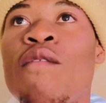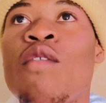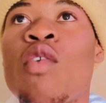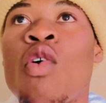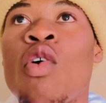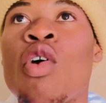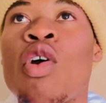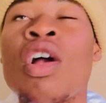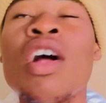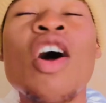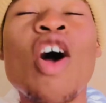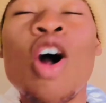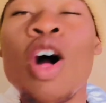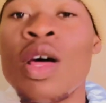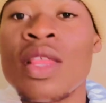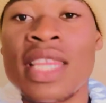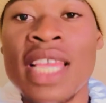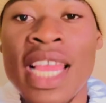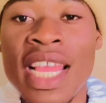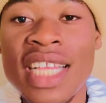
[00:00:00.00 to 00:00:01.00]
for all
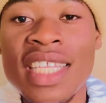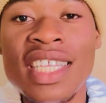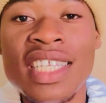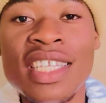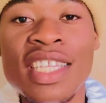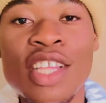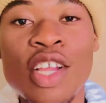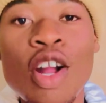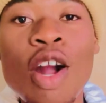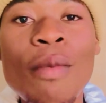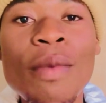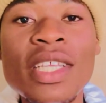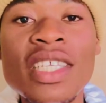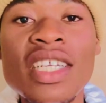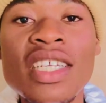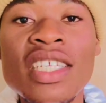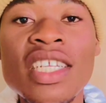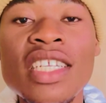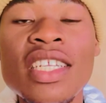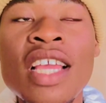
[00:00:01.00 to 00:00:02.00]
the haters in the comment
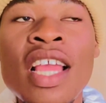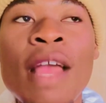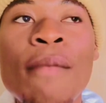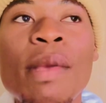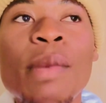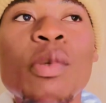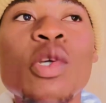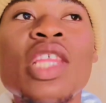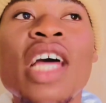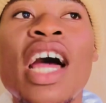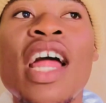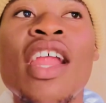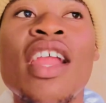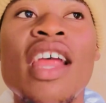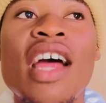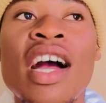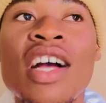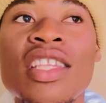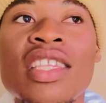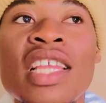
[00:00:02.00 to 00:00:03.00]
section, people that are
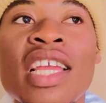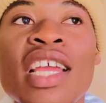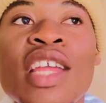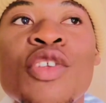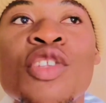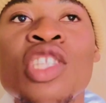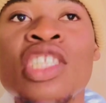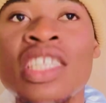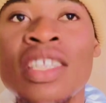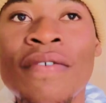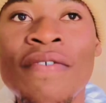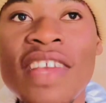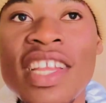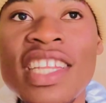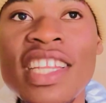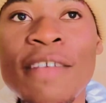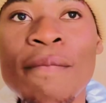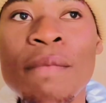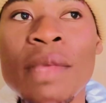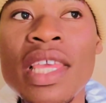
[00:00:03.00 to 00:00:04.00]
out there
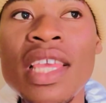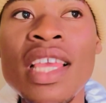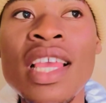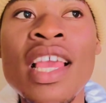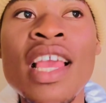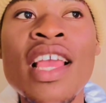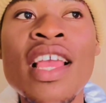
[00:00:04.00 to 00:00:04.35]
defending me.